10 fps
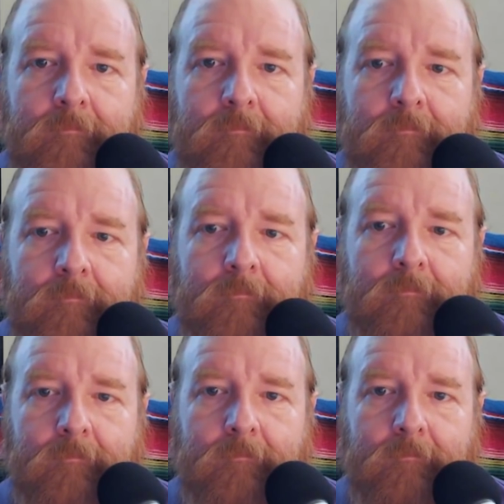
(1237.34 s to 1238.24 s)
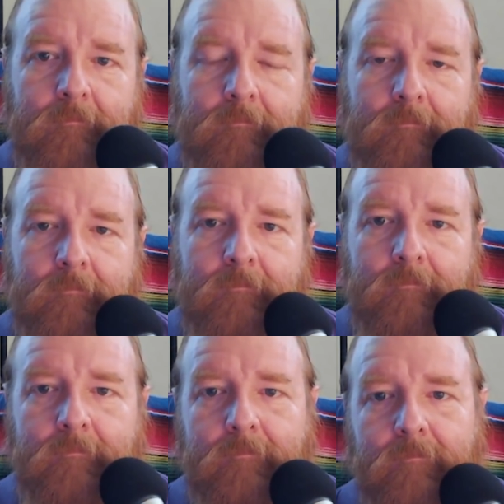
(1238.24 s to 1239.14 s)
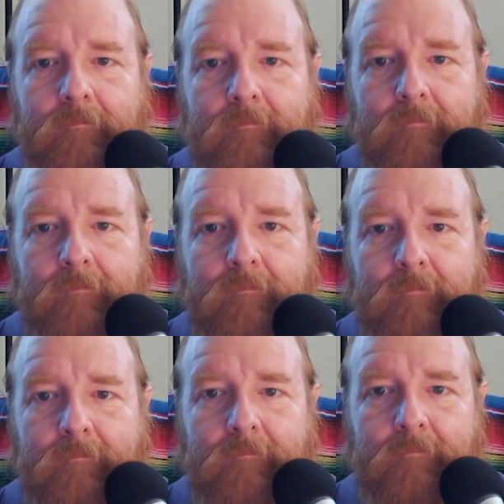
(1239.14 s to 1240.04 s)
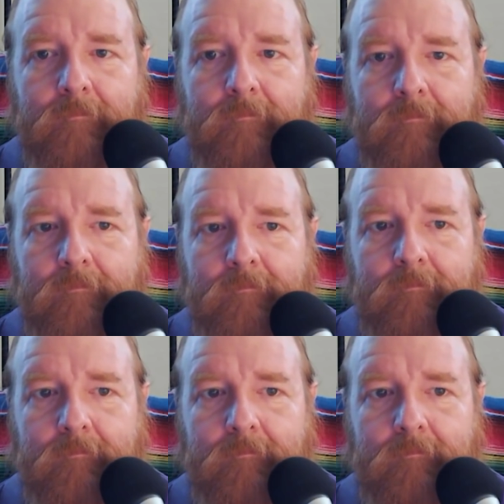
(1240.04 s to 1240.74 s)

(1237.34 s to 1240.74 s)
The person shown says nothing.